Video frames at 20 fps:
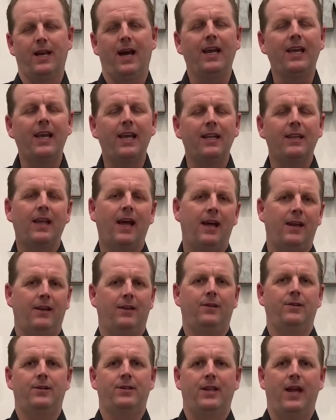I get that and
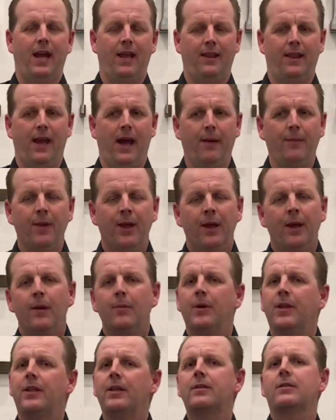understand
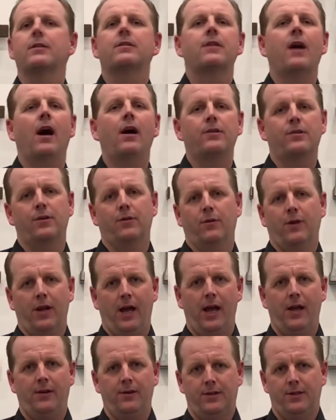that. But this is also what
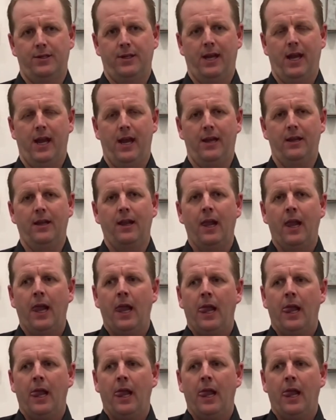I understand.